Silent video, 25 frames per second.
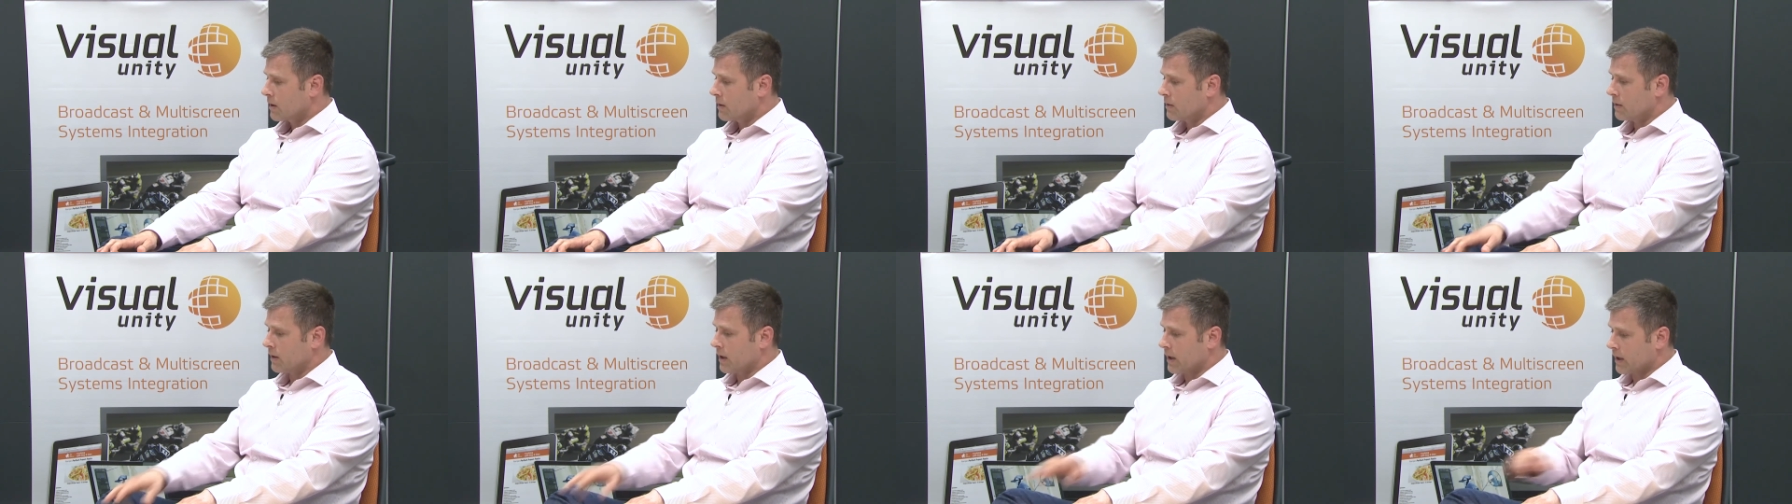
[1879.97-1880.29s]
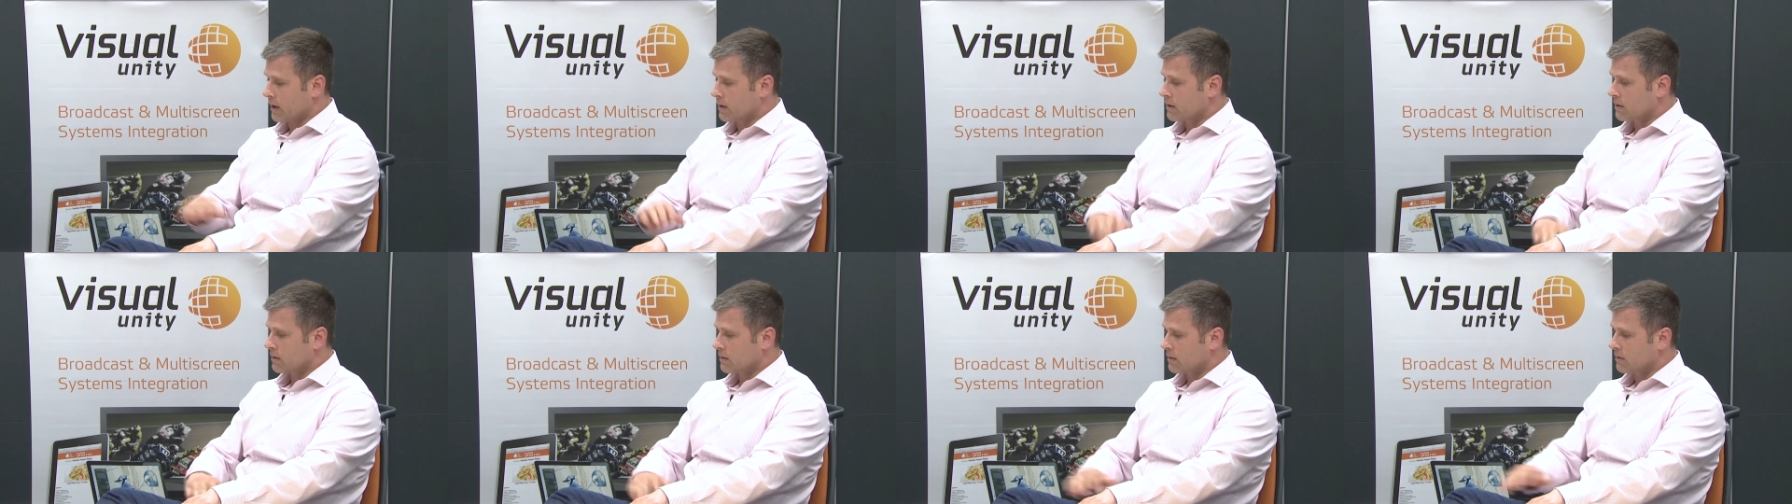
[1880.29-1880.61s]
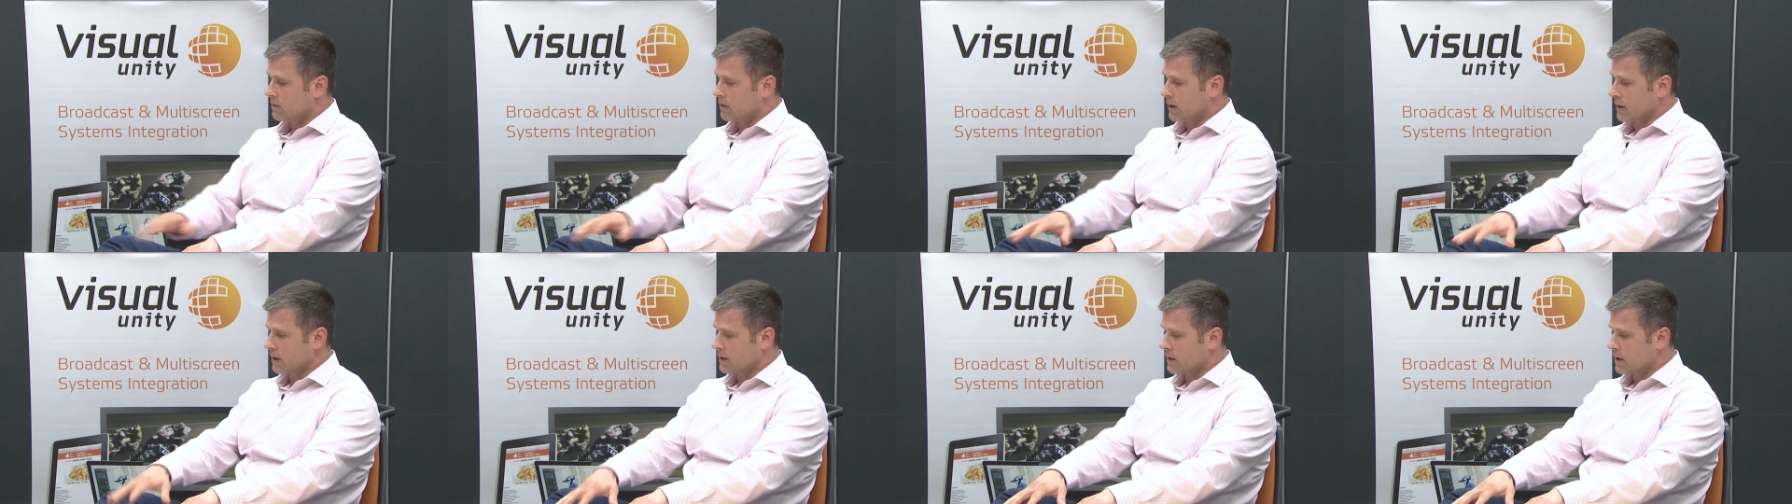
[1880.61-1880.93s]
like
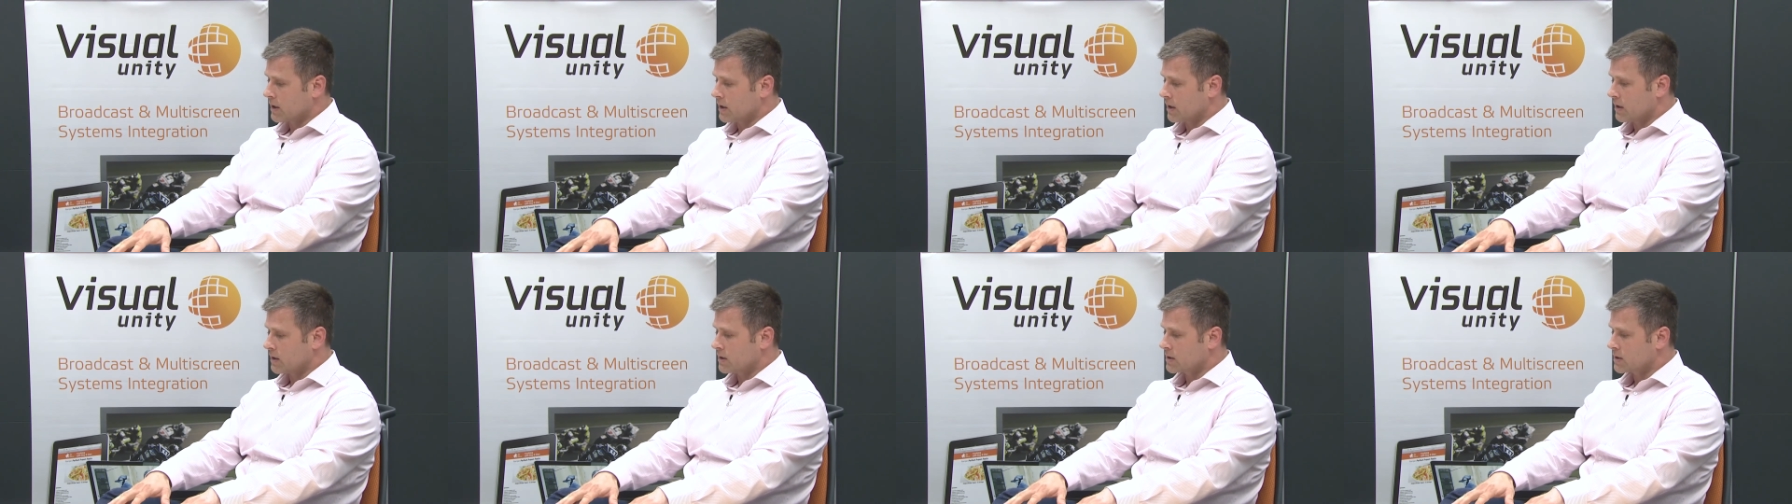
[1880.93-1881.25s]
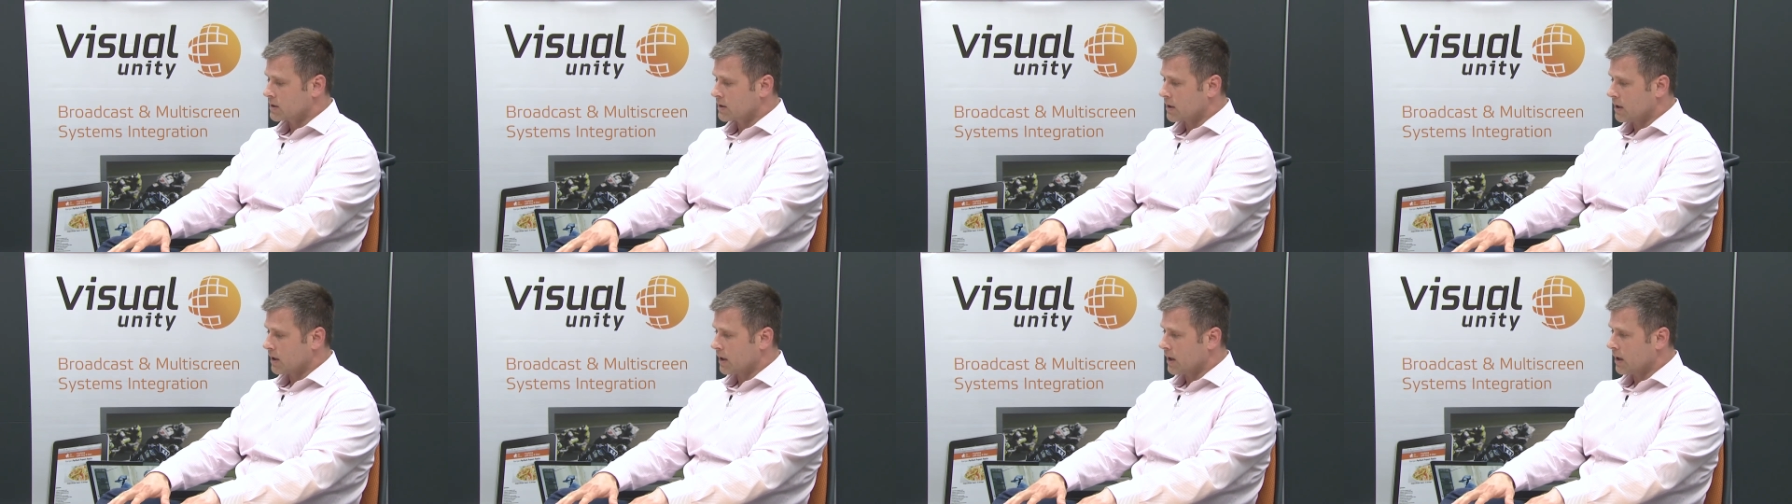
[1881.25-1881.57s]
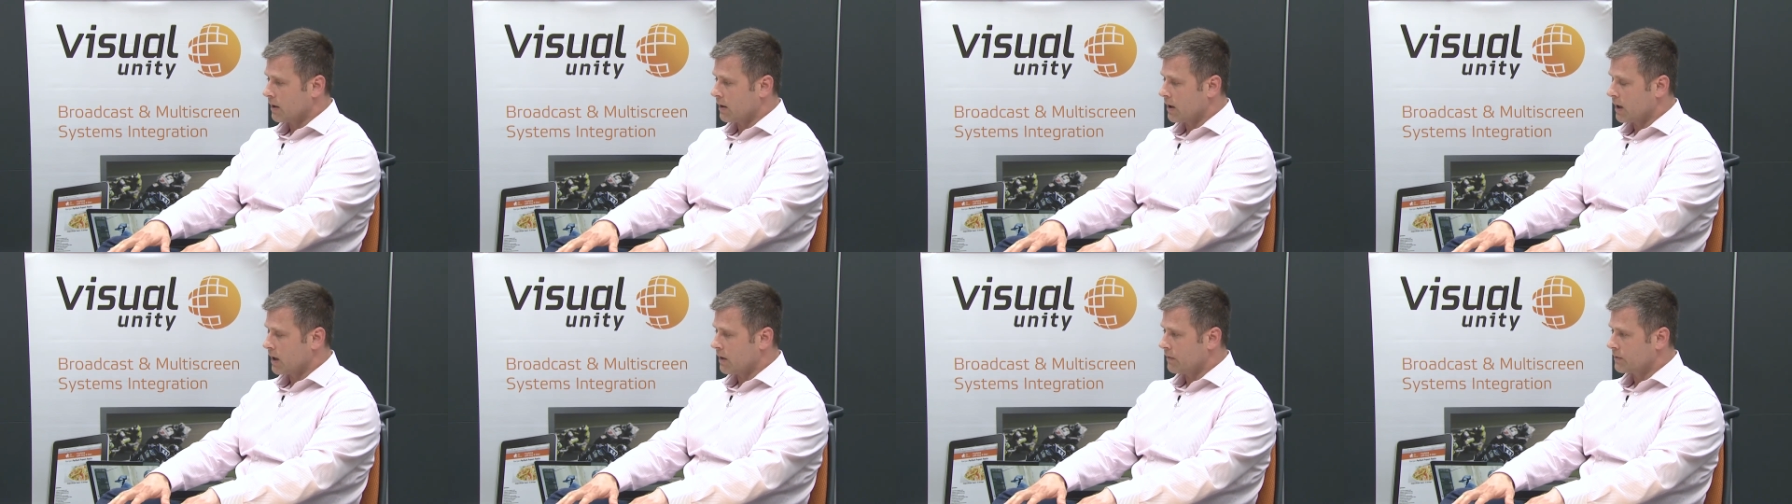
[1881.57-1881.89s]
the kids
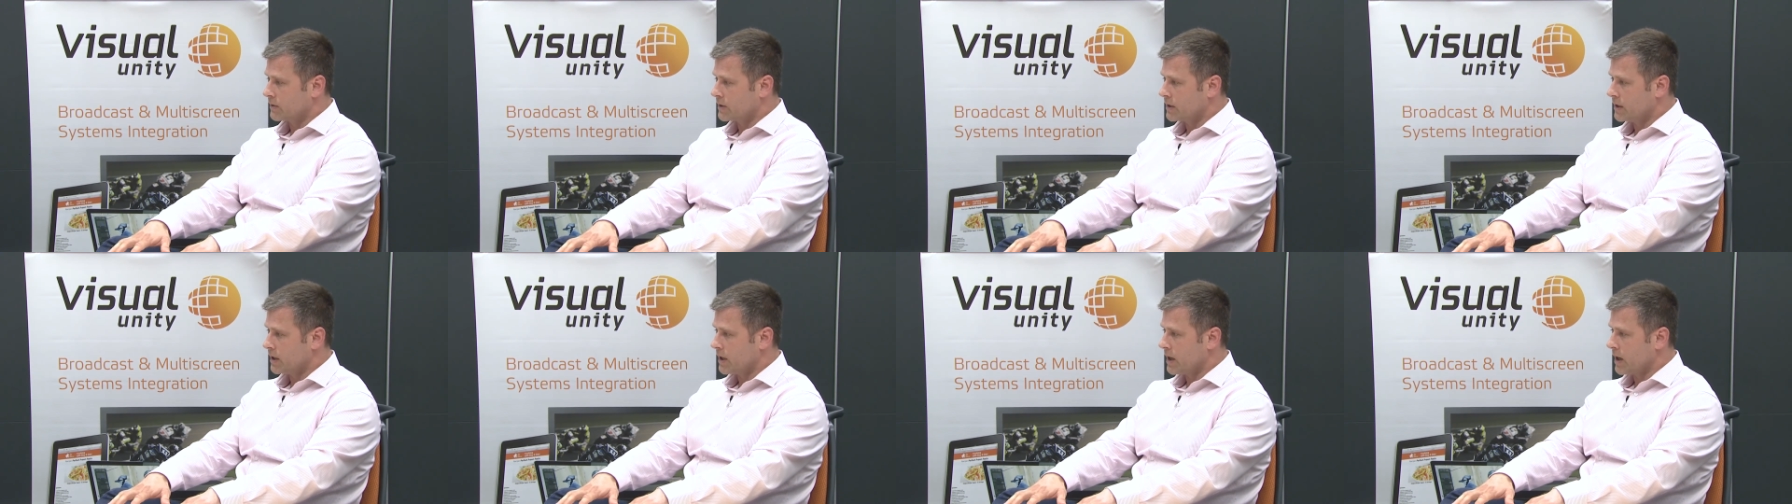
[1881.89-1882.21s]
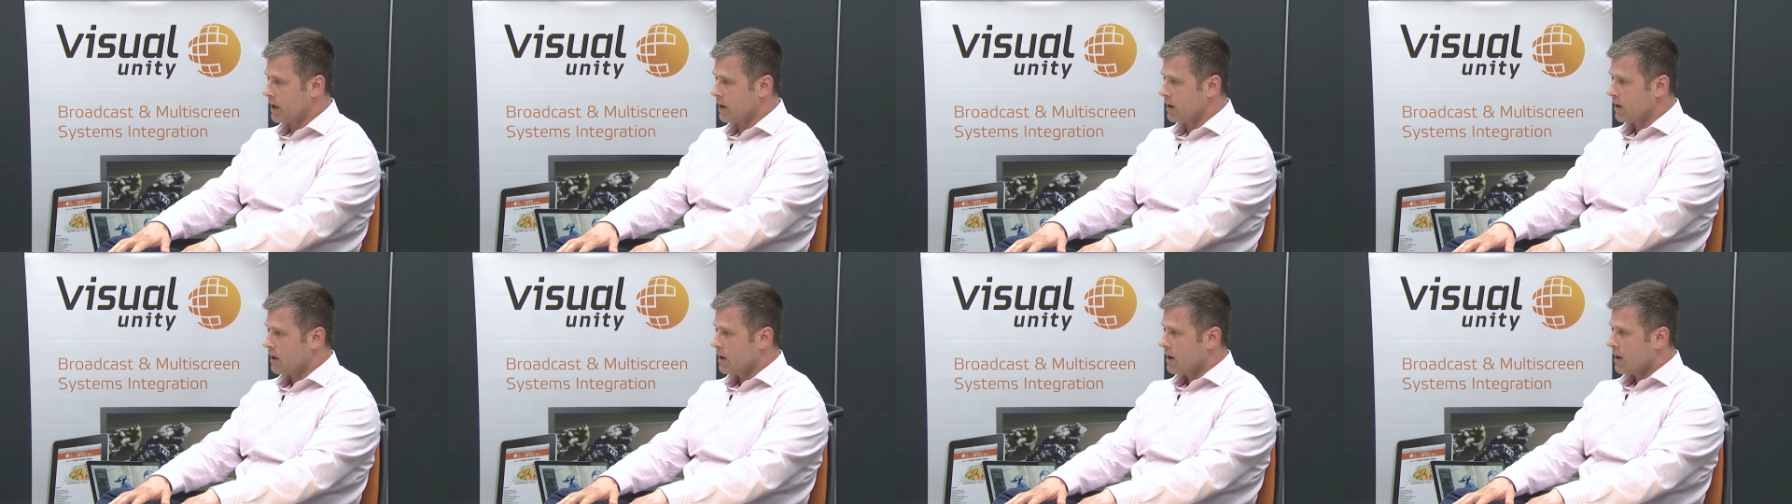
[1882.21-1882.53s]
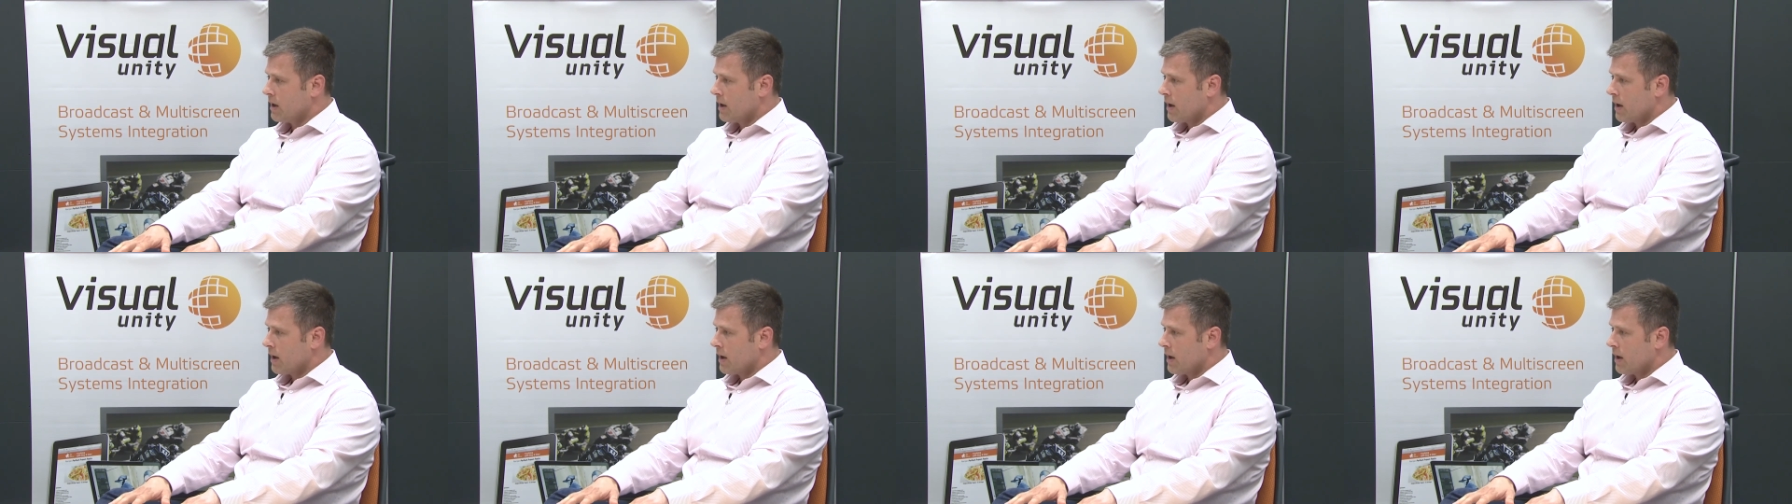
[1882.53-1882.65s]
have today.